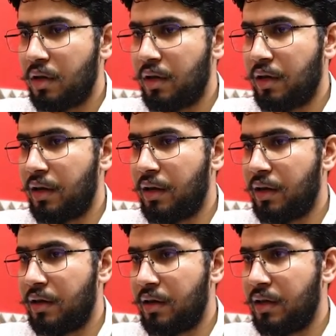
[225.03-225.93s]

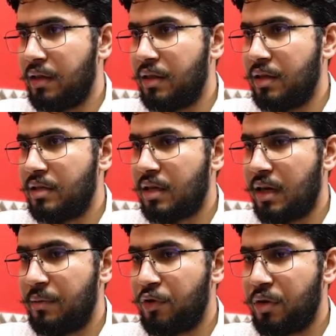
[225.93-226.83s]
and in this
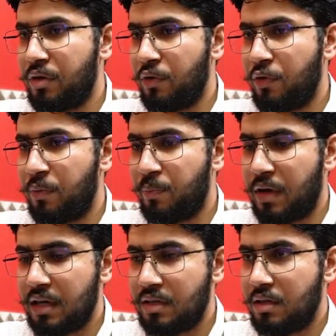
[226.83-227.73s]
I'm going to
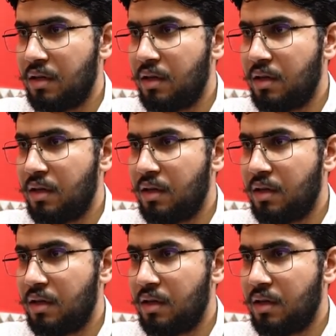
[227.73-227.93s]
pass